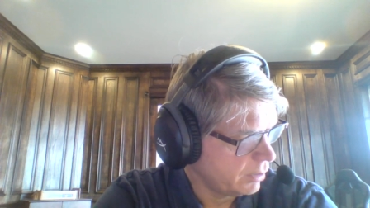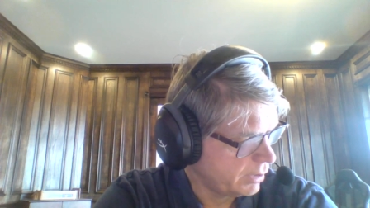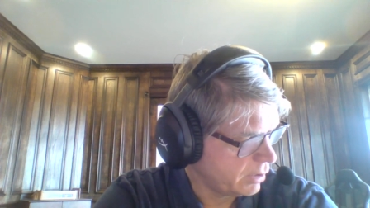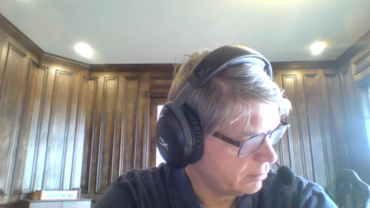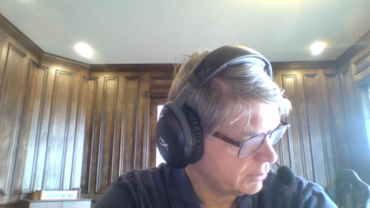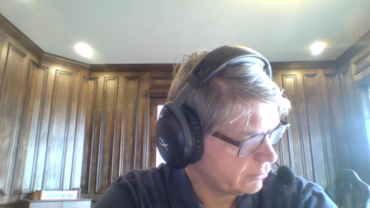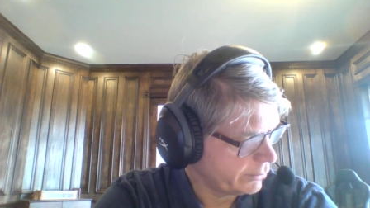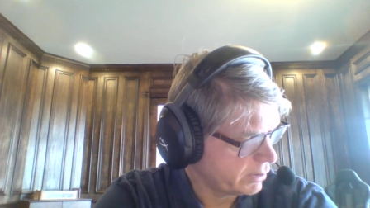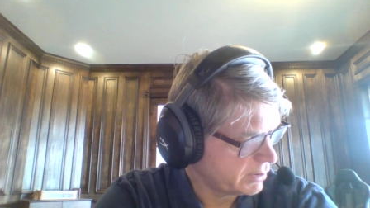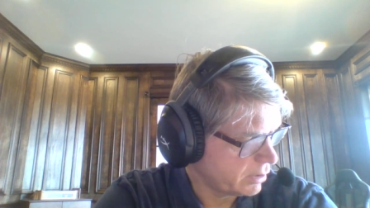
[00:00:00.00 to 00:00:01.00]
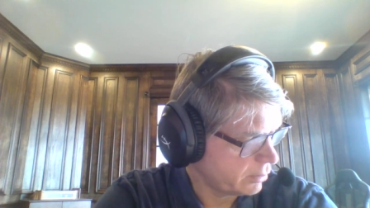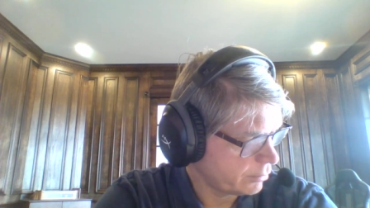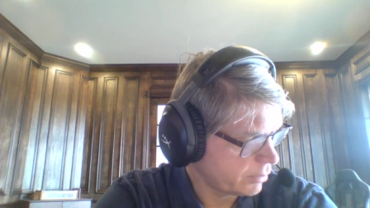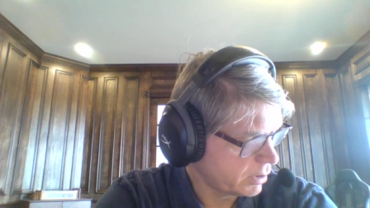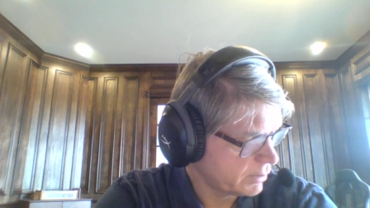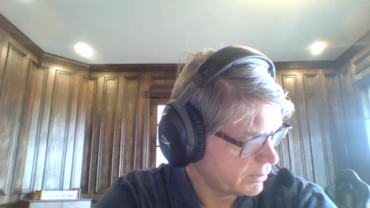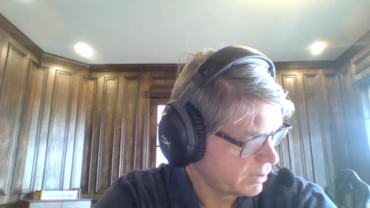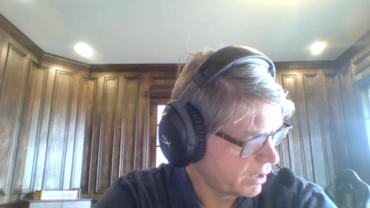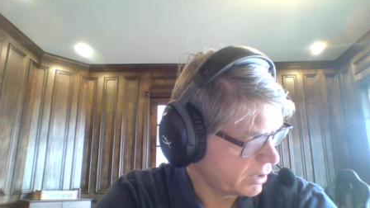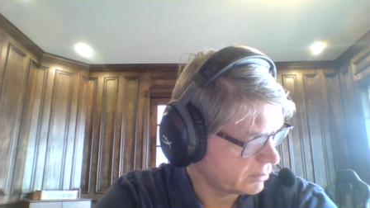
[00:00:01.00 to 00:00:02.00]
Now let's look at 10 across.
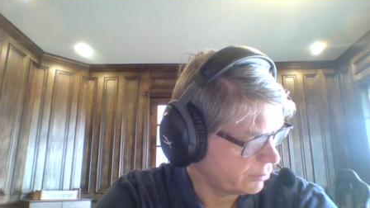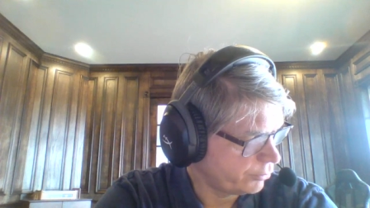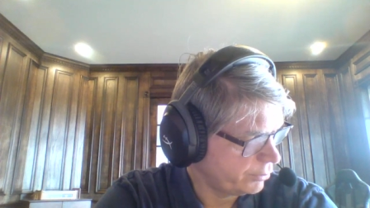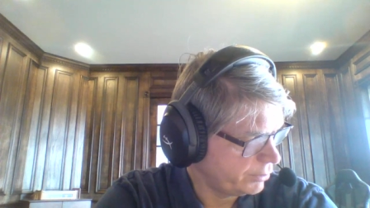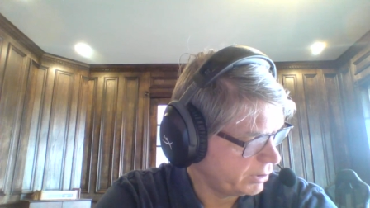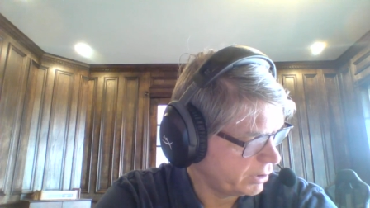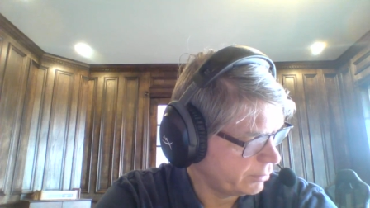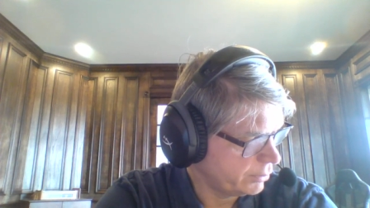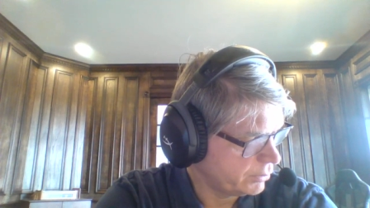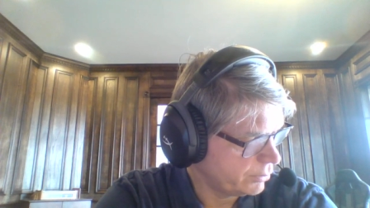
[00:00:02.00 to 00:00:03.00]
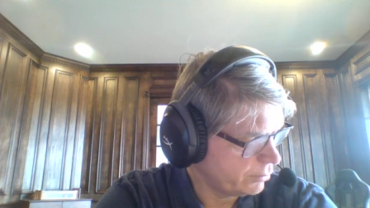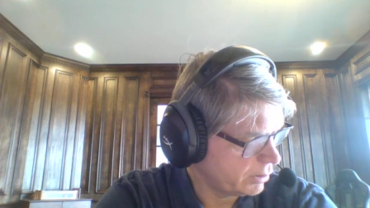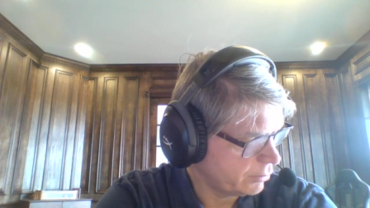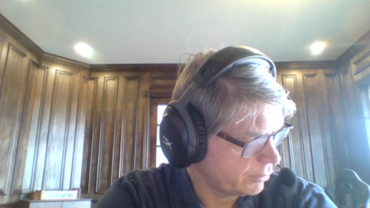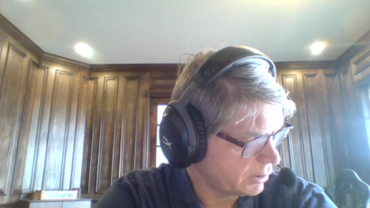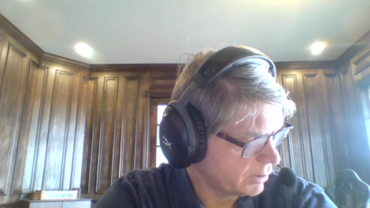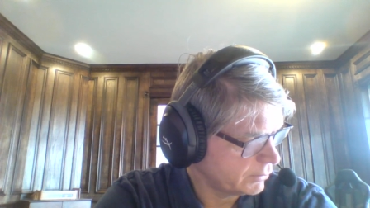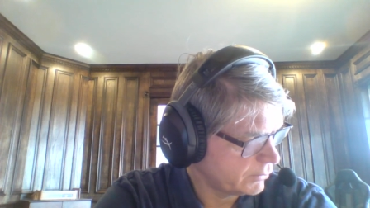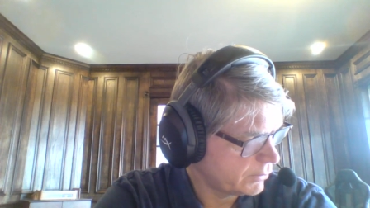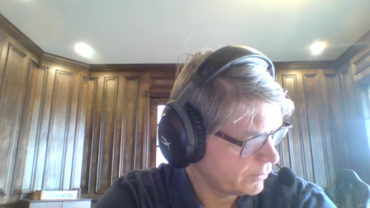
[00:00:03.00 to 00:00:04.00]
Active breathing air into and out of the
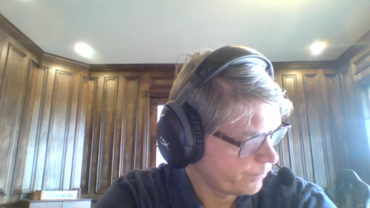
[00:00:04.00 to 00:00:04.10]
lungs.